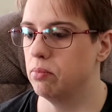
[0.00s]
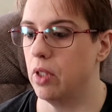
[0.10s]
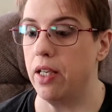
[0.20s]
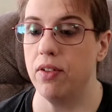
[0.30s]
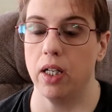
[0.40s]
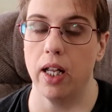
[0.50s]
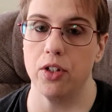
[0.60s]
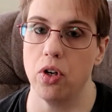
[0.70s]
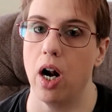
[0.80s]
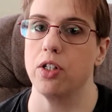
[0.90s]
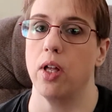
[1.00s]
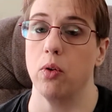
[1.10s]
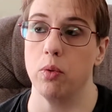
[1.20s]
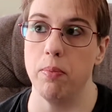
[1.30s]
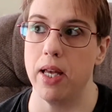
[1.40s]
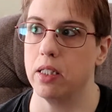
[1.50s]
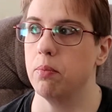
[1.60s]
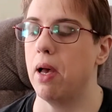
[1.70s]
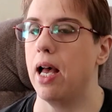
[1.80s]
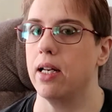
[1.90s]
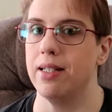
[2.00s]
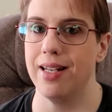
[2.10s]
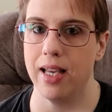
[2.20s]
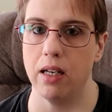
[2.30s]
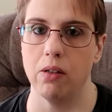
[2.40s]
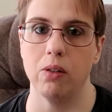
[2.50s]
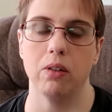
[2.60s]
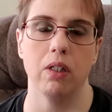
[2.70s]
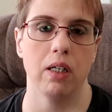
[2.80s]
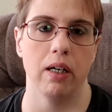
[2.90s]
even electronics, like with Best Buy, Dell,